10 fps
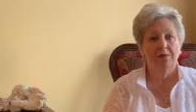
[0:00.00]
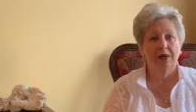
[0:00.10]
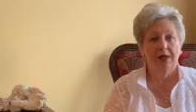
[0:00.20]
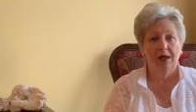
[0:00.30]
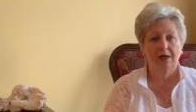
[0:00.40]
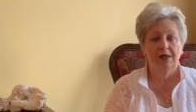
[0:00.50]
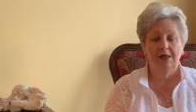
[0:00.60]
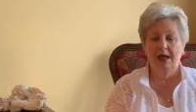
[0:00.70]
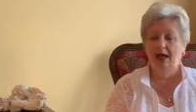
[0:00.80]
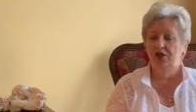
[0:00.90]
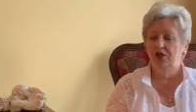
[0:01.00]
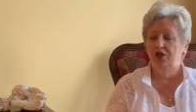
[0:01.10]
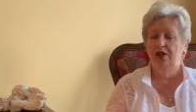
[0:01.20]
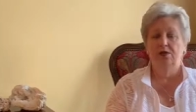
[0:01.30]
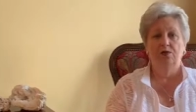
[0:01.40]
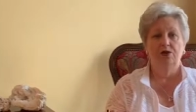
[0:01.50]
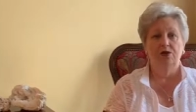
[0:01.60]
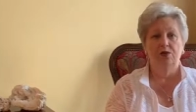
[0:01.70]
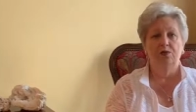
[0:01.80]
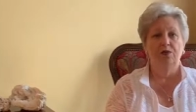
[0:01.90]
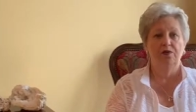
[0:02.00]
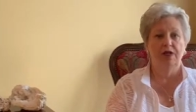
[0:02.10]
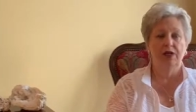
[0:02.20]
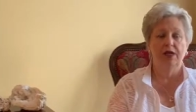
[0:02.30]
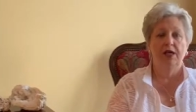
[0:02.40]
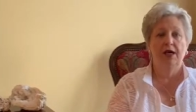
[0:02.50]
Because they just want to move it